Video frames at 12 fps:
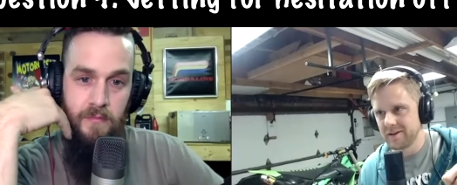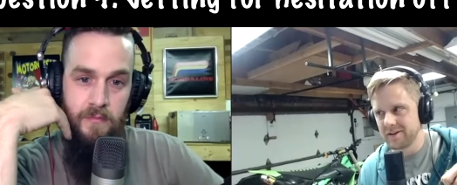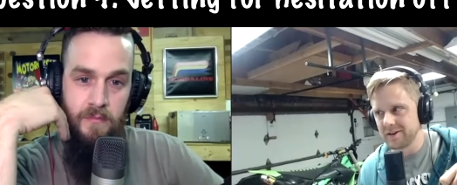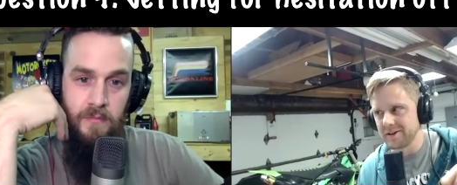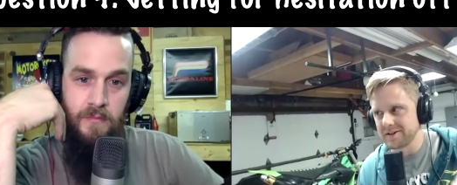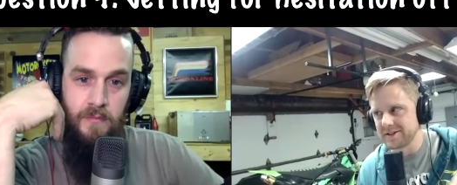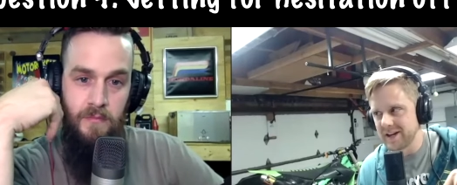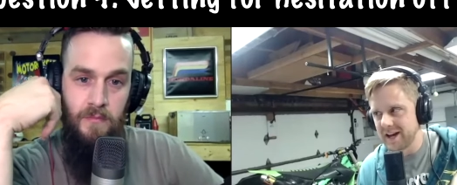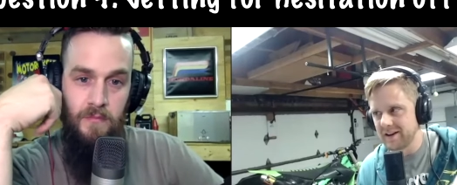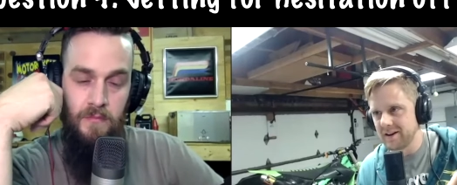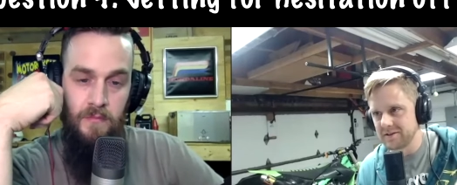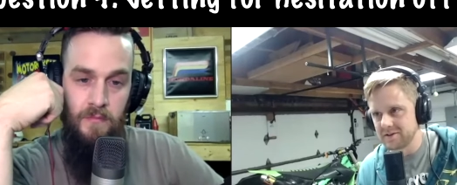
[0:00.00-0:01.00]
Speaker 1: a sand
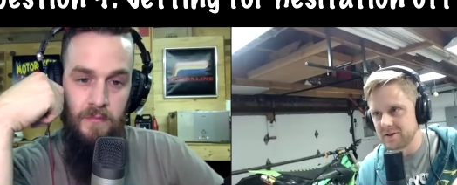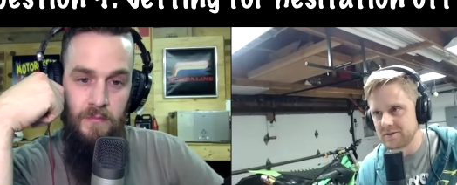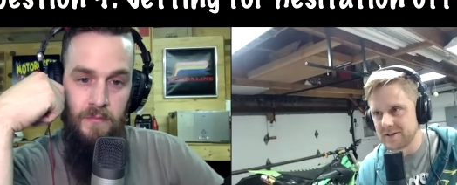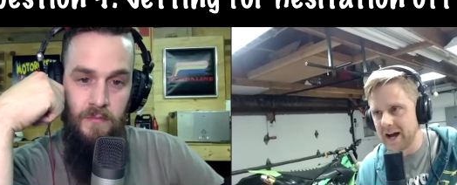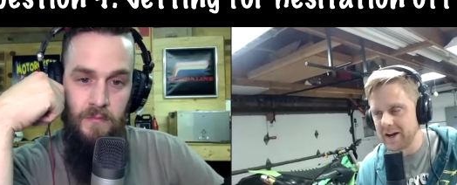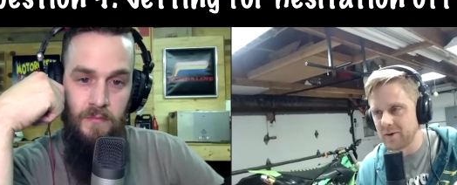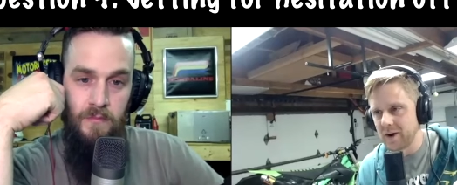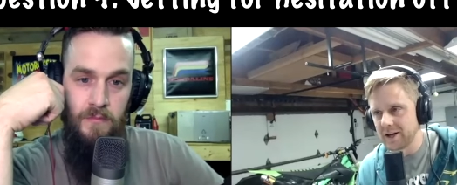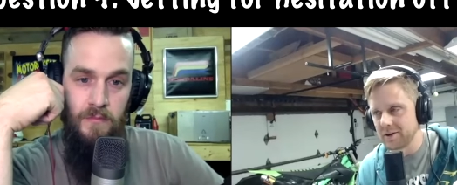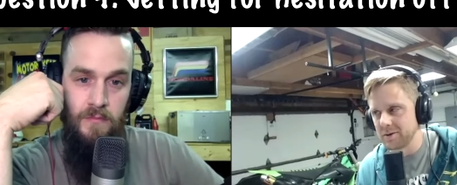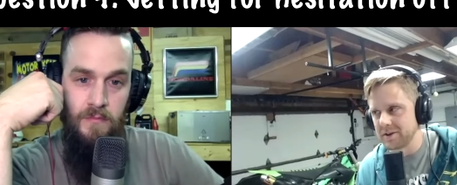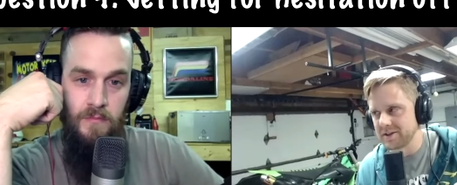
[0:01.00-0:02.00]
a die
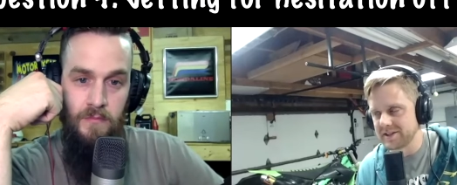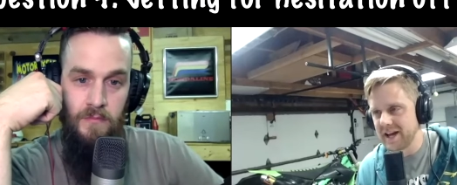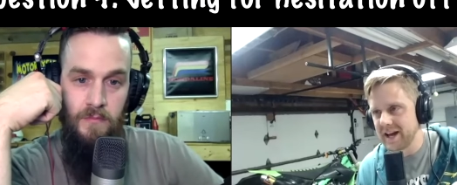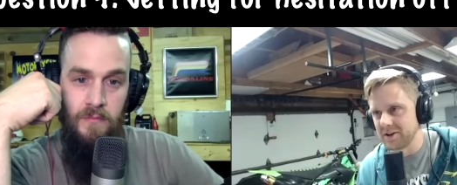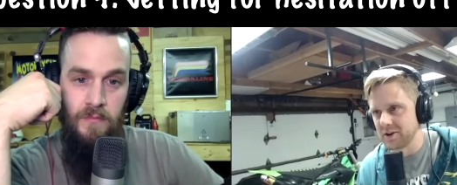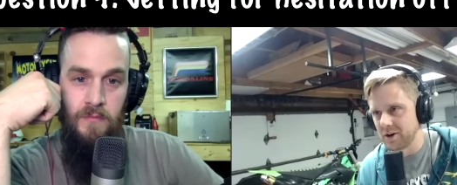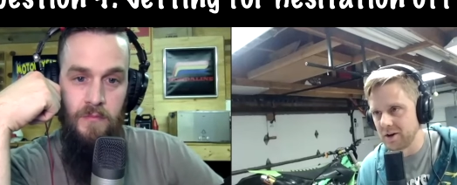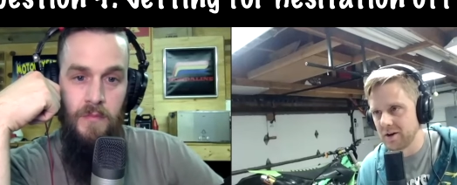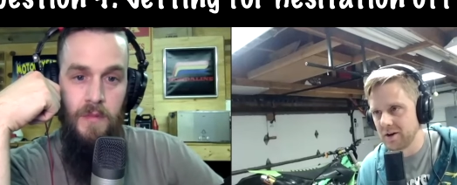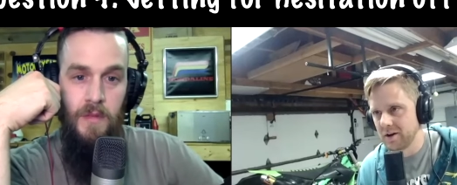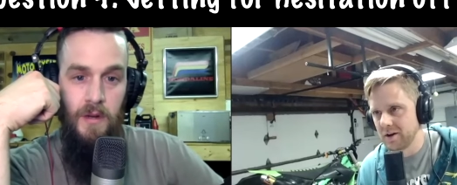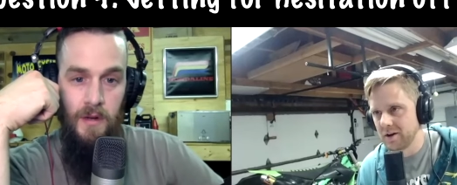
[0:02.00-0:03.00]
grinder with a sander,
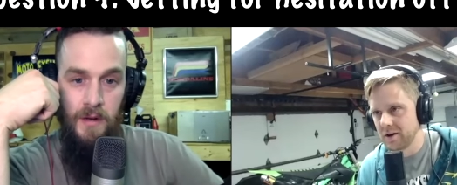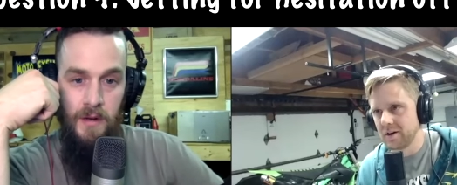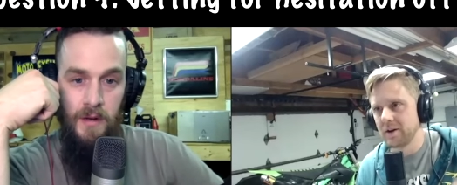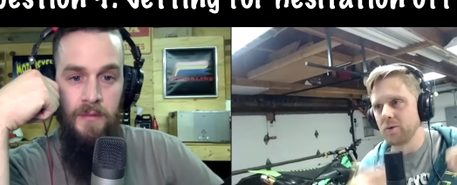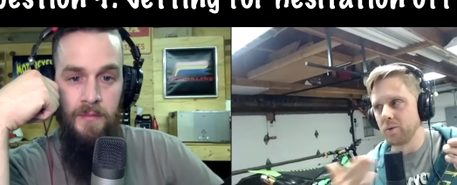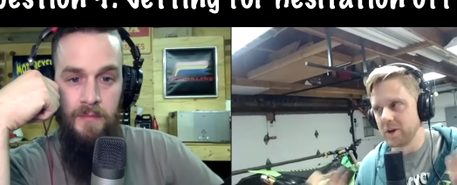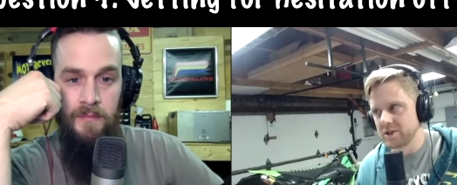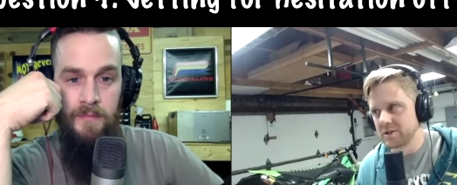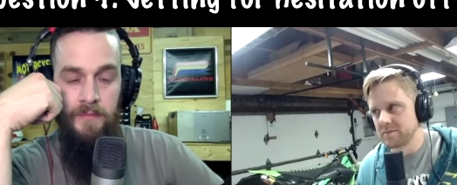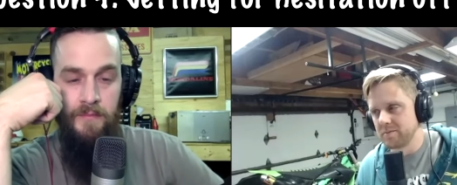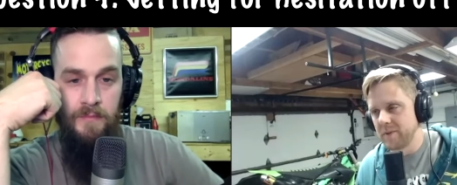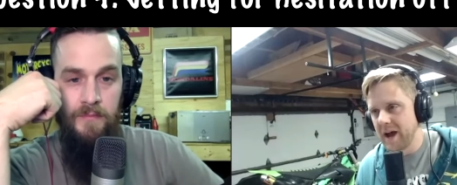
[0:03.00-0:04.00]
uh-huh. which
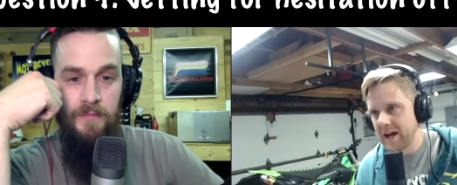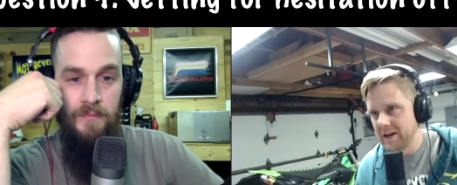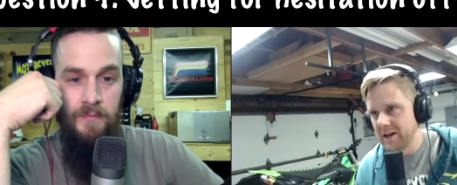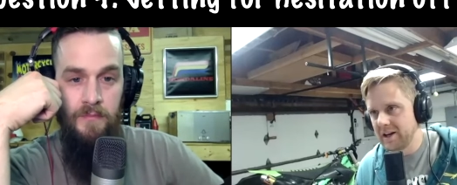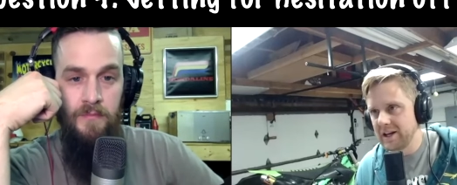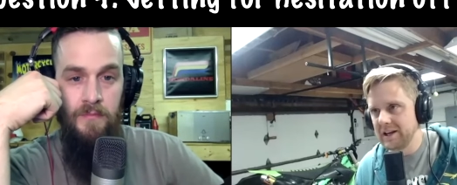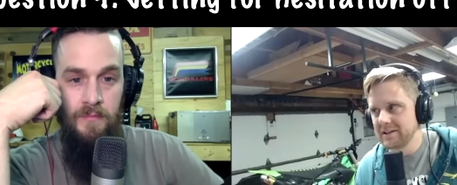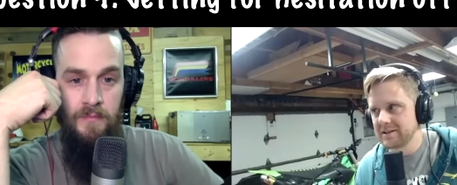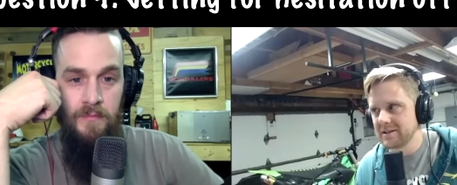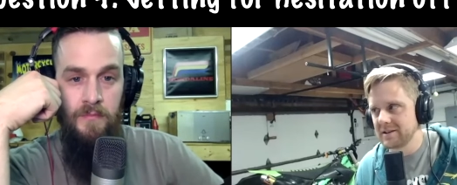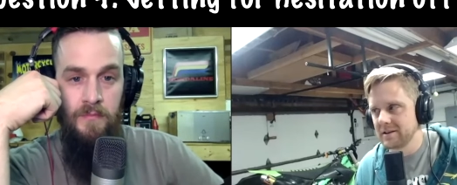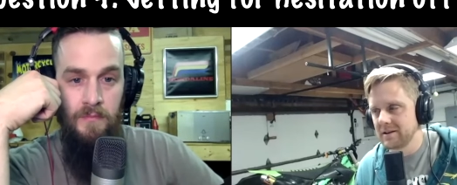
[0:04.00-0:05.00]
added
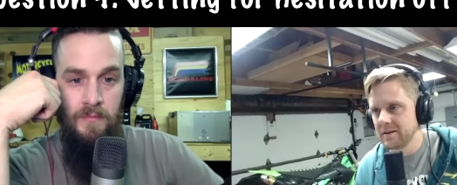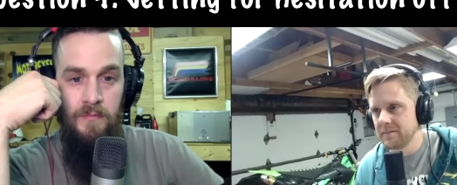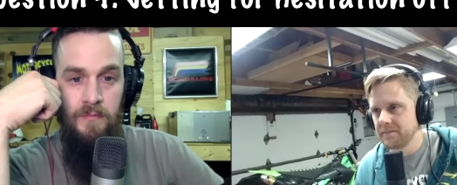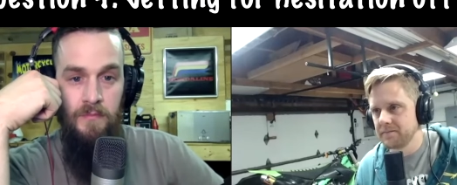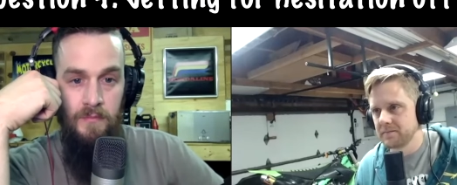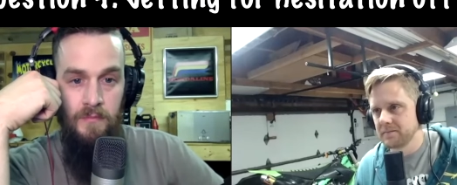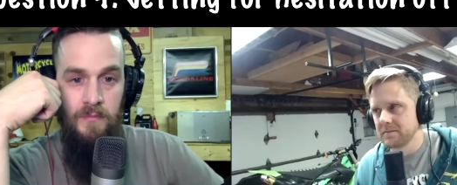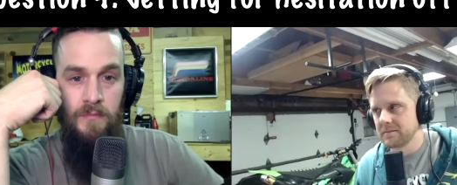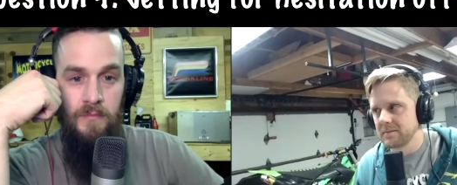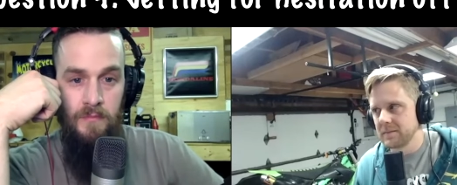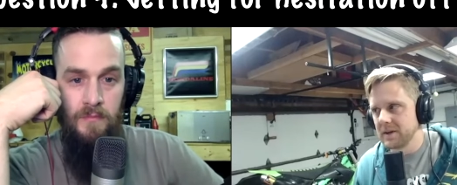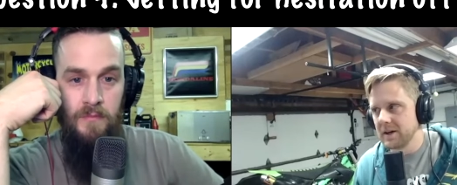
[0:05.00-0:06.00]
heat,
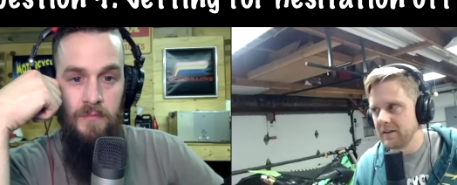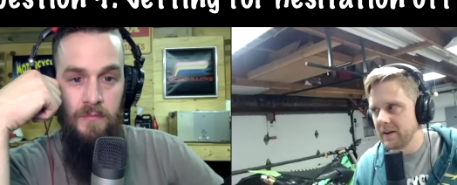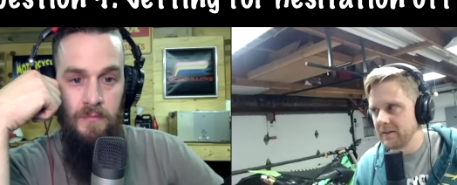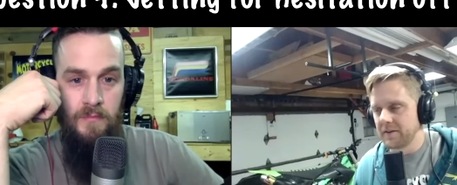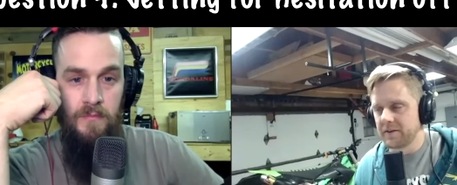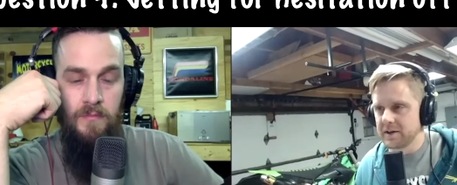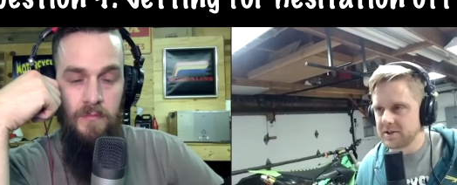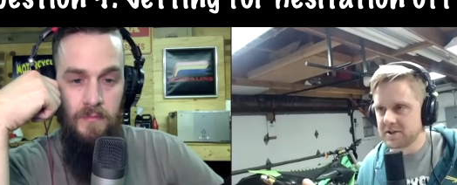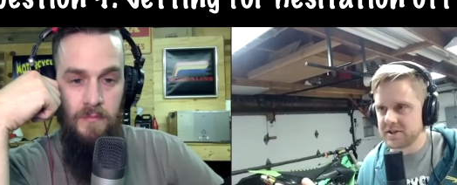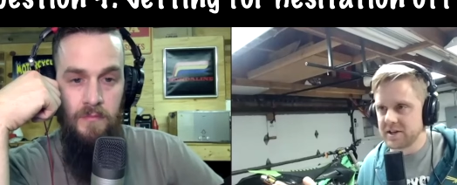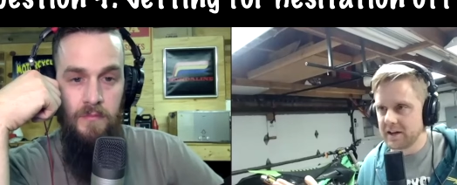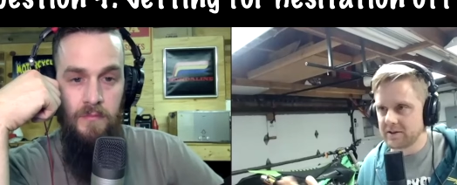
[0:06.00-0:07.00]
and then the thing just
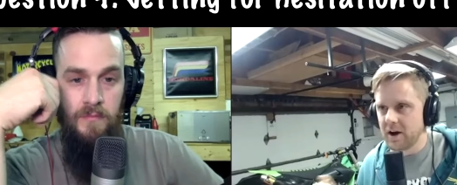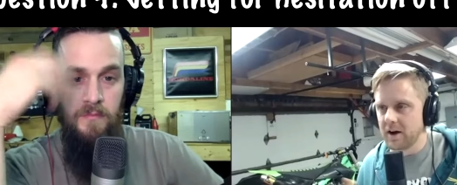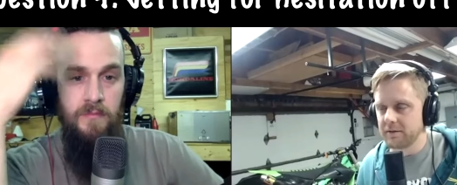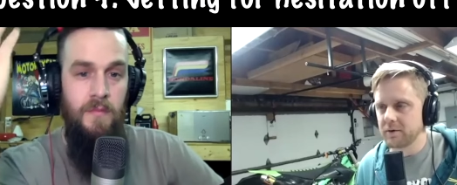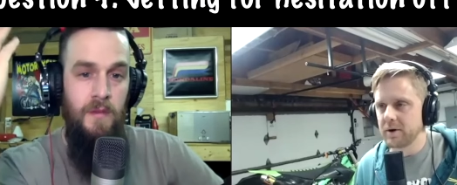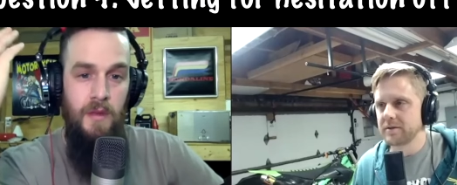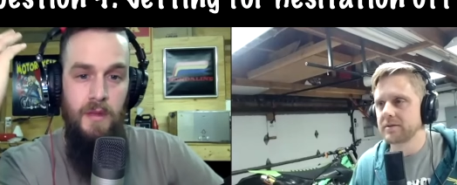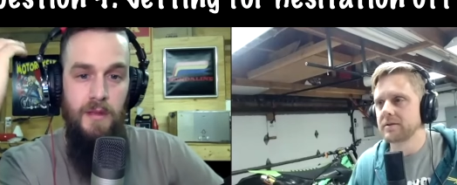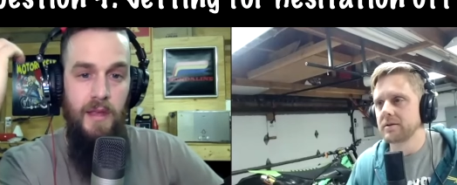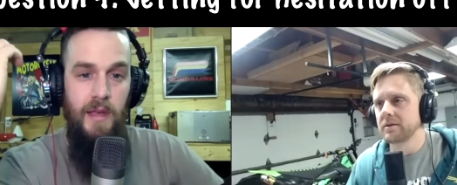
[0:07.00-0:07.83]
yanked off with. Yeah,